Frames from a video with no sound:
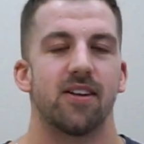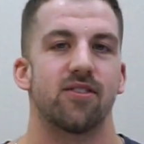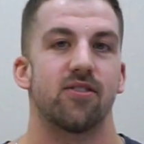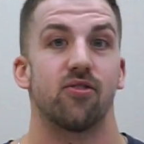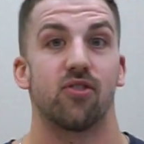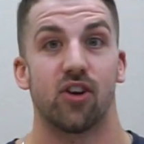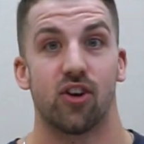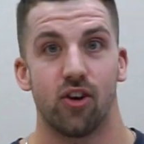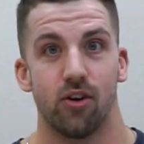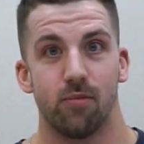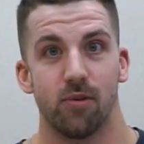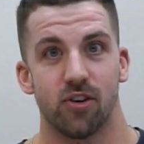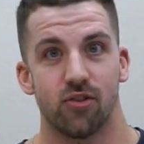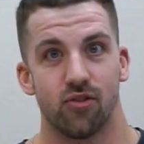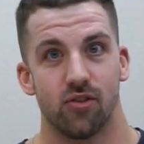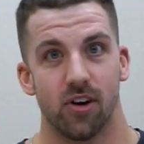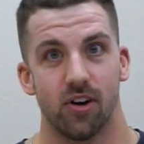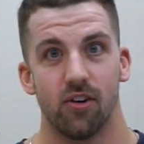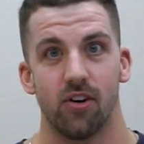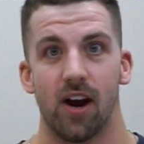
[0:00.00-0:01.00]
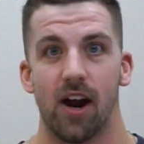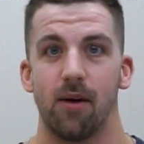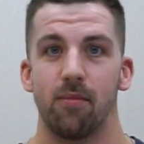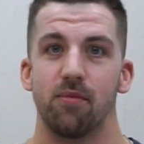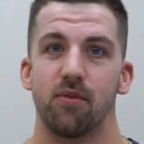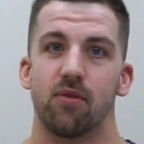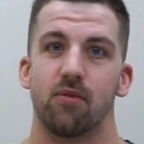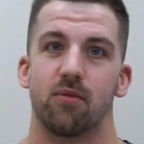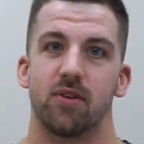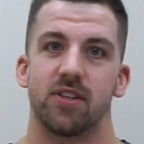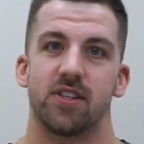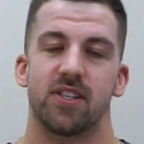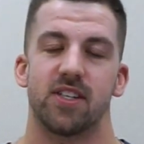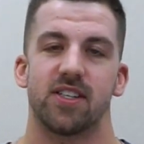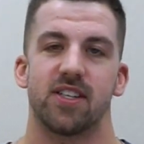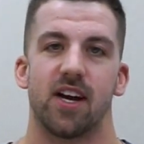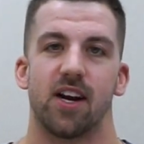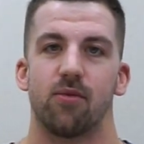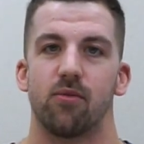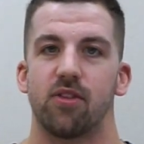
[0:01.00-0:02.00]
So the CubicTrigger app was
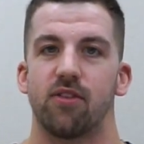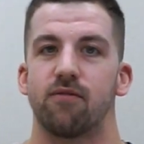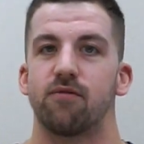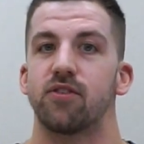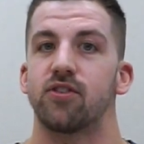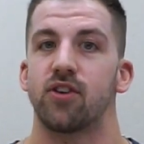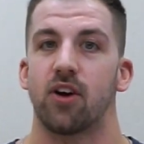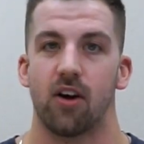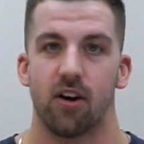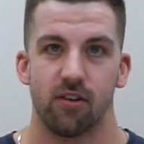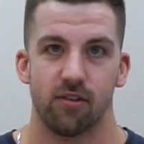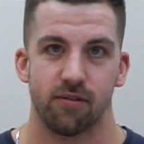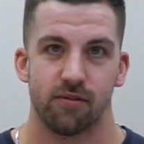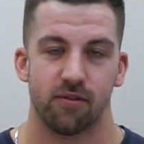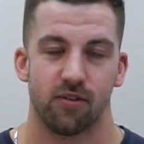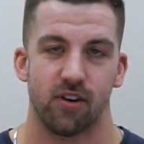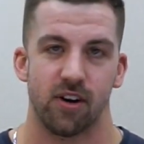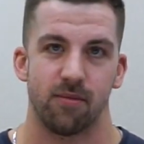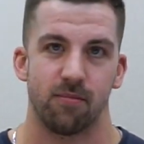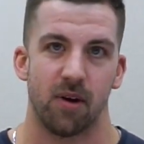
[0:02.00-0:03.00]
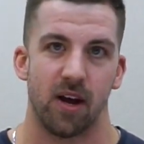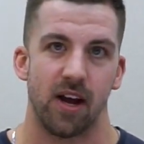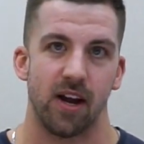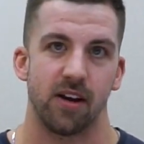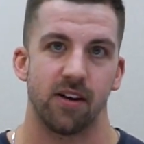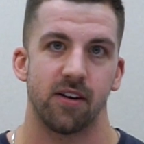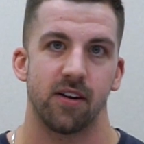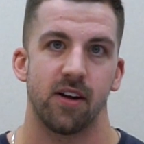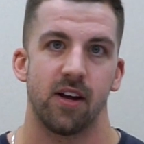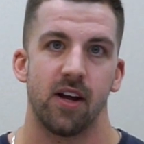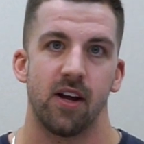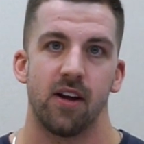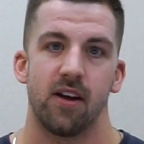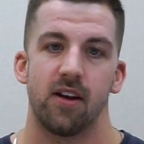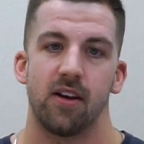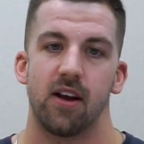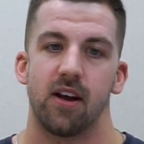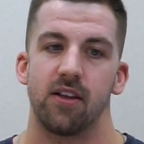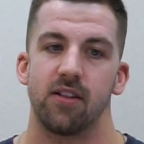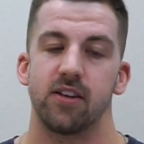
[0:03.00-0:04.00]
designed with the photographer in mind.
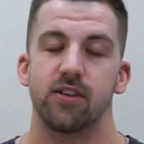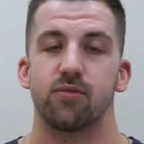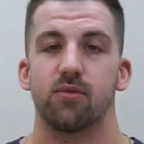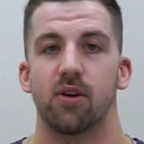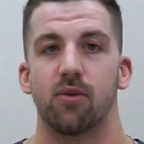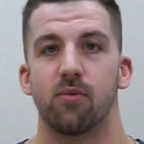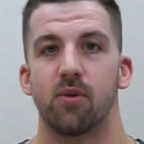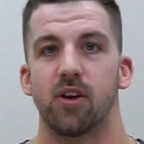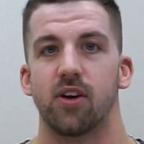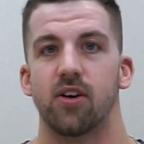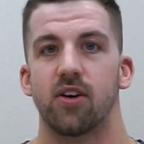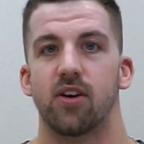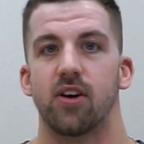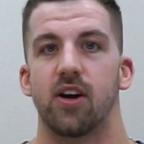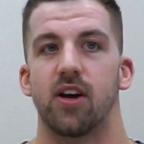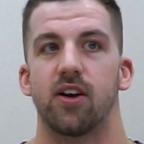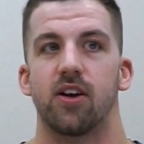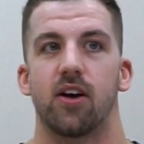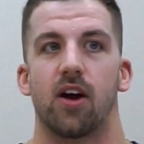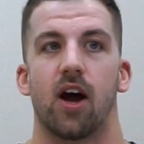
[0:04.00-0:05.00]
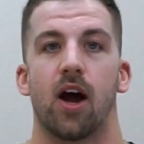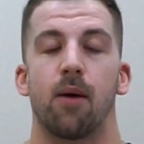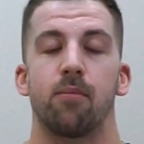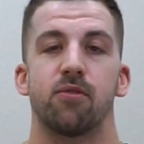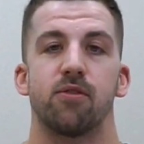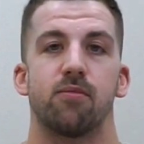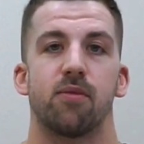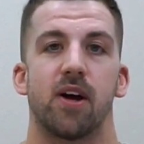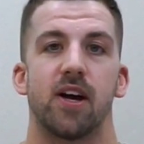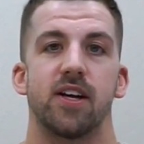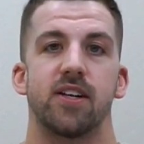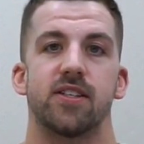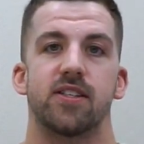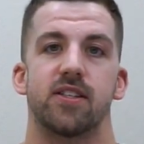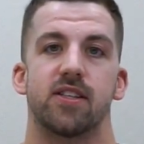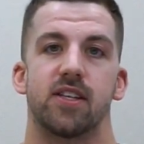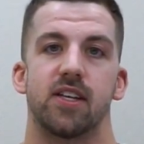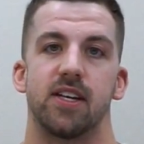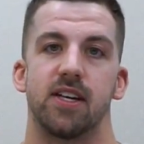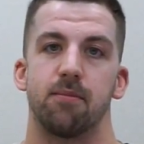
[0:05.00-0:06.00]
This way we could
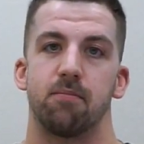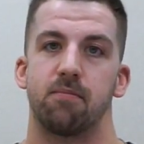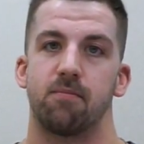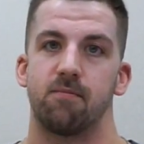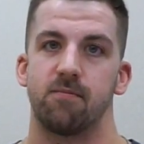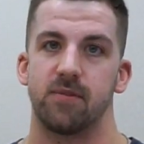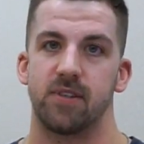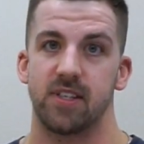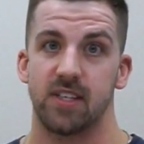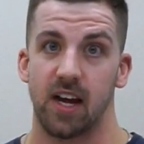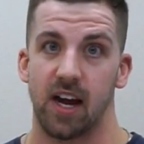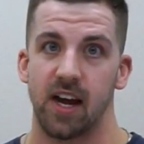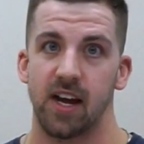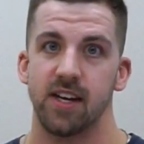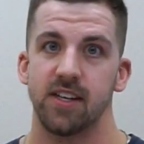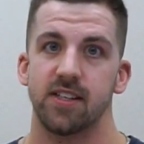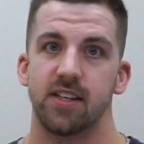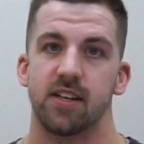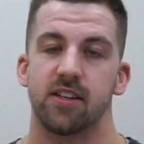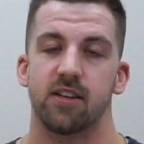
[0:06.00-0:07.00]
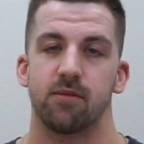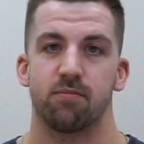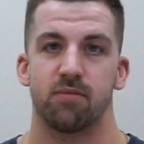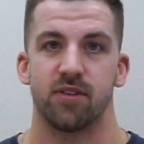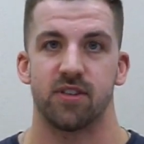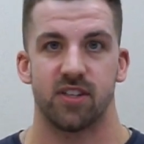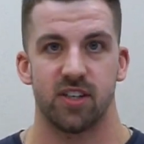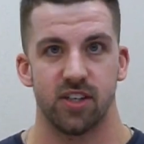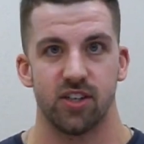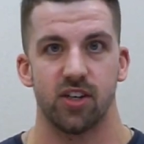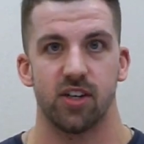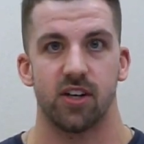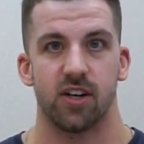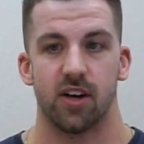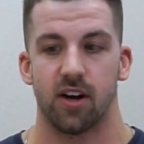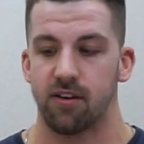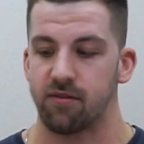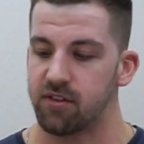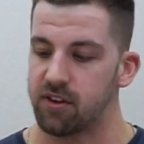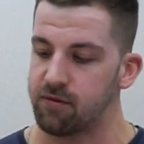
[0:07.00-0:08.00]
optimize the size and the position
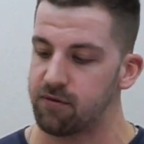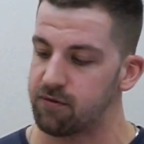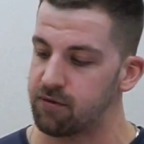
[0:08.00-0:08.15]
of the